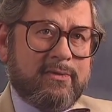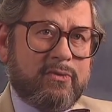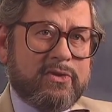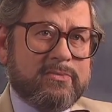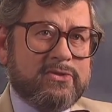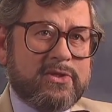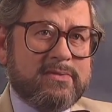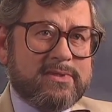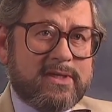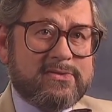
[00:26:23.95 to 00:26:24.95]
What the
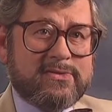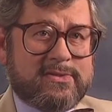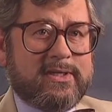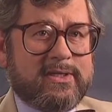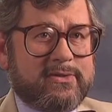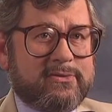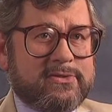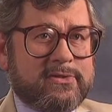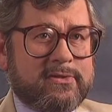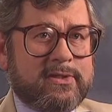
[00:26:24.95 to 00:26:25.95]
museum doesn't tell you
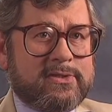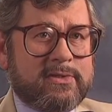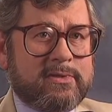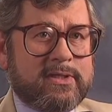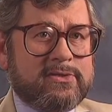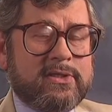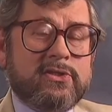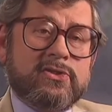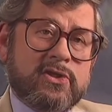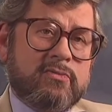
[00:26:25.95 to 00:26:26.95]
is that the exhibit is an
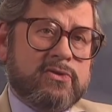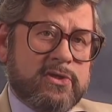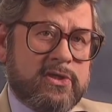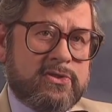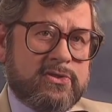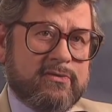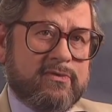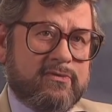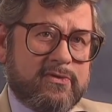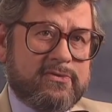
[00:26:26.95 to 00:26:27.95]
interpretation of
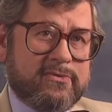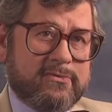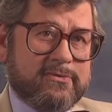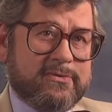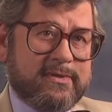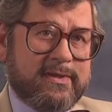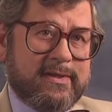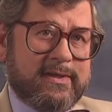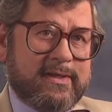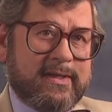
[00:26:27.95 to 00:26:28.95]
the fossils.
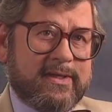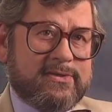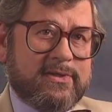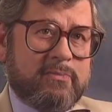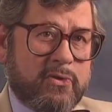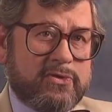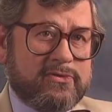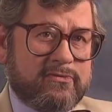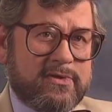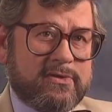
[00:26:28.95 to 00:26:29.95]
It's a point
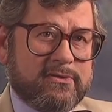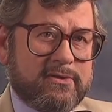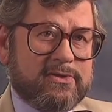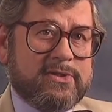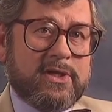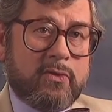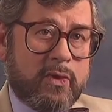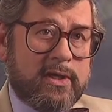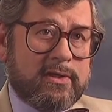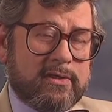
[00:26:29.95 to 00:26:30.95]
of view, it's a
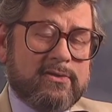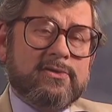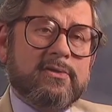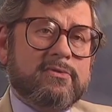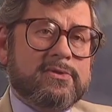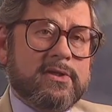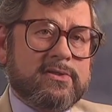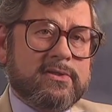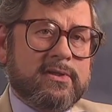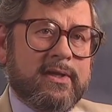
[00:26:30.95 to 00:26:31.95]
Darwinian
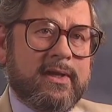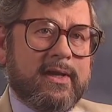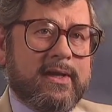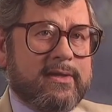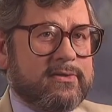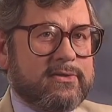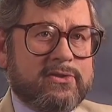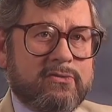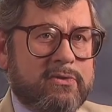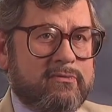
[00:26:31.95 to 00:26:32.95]
interpretation, and
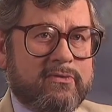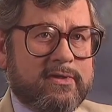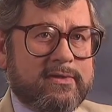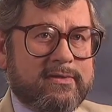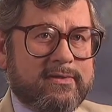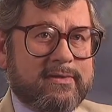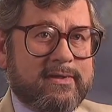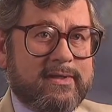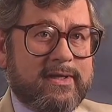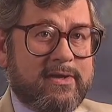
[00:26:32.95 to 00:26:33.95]
you won't find
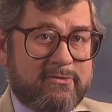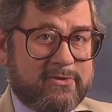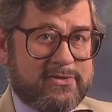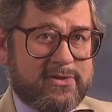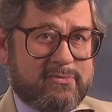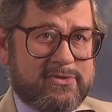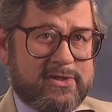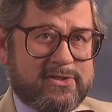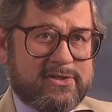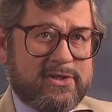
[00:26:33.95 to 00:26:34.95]
any other
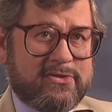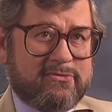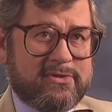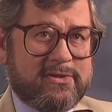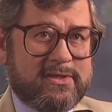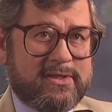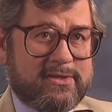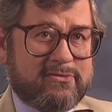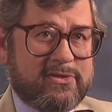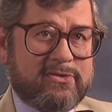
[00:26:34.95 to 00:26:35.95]
interpretation either in the
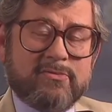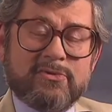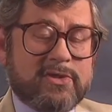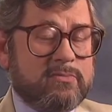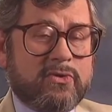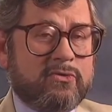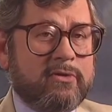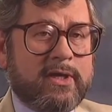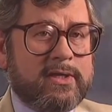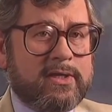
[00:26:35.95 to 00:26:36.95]
Natural History Museum
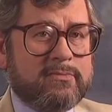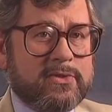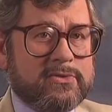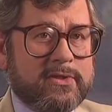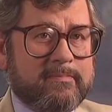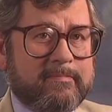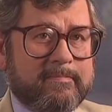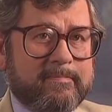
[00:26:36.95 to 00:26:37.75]
or any other museum.